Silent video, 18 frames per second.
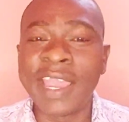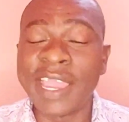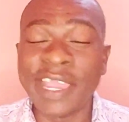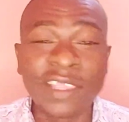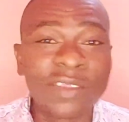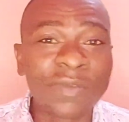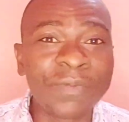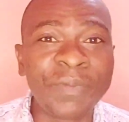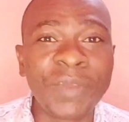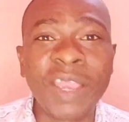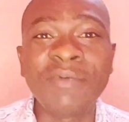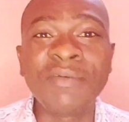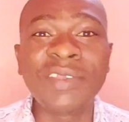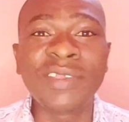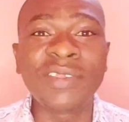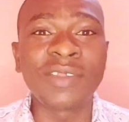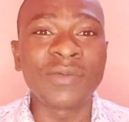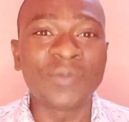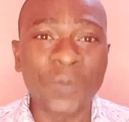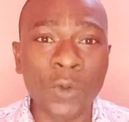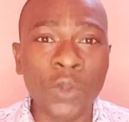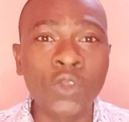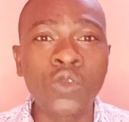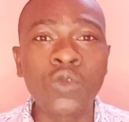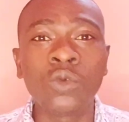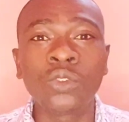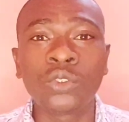it's very easy for
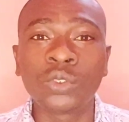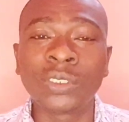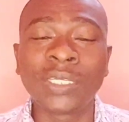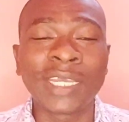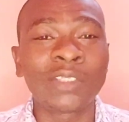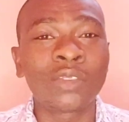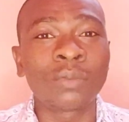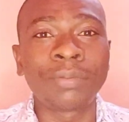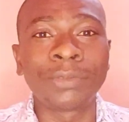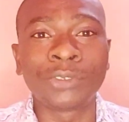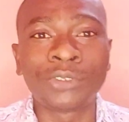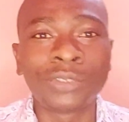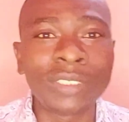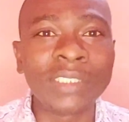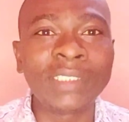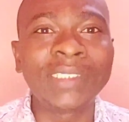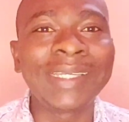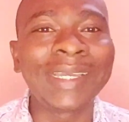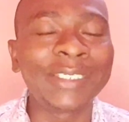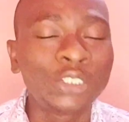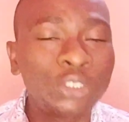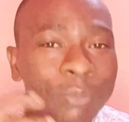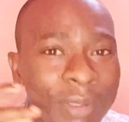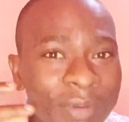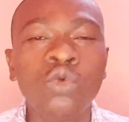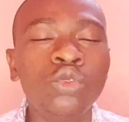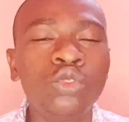you to get opportunity and
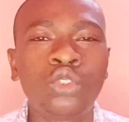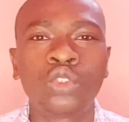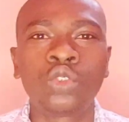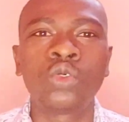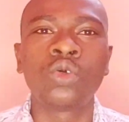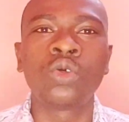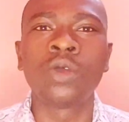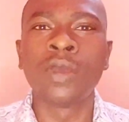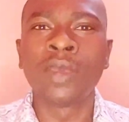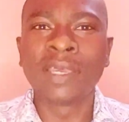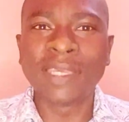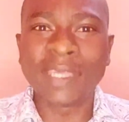to